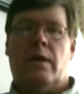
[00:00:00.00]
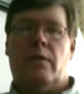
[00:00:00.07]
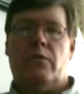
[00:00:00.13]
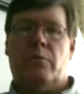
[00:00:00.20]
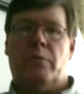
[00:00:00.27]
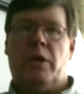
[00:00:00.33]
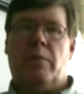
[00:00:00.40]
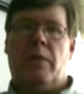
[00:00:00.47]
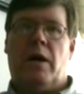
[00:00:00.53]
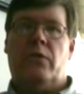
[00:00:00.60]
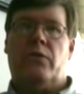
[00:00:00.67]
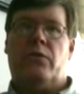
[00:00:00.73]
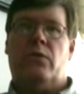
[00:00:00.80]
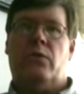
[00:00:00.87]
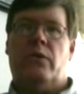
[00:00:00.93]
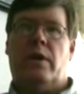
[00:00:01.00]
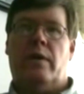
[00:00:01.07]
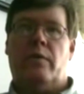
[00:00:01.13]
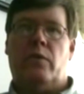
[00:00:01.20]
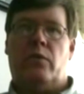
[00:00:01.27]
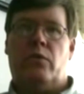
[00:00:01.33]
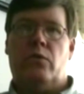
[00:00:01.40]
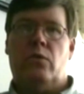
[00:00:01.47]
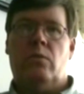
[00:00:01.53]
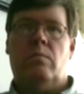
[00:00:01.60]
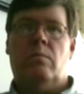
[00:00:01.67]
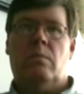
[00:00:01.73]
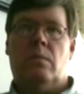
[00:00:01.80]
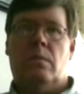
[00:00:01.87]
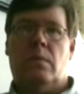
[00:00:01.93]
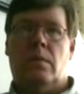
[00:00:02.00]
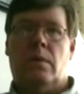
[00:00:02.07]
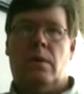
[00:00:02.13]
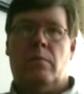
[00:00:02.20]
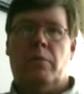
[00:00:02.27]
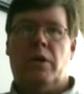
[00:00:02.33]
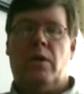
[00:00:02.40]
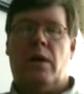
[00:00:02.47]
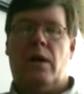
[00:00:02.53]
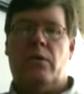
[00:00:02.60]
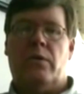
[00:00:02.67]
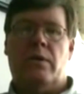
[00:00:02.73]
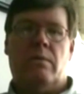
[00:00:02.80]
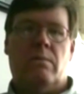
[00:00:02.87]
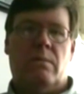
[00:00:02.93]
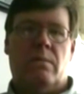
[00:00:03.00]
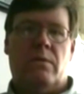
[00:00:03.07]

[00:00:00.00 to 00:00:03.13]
that was a big milestone to have the crew be allowed to.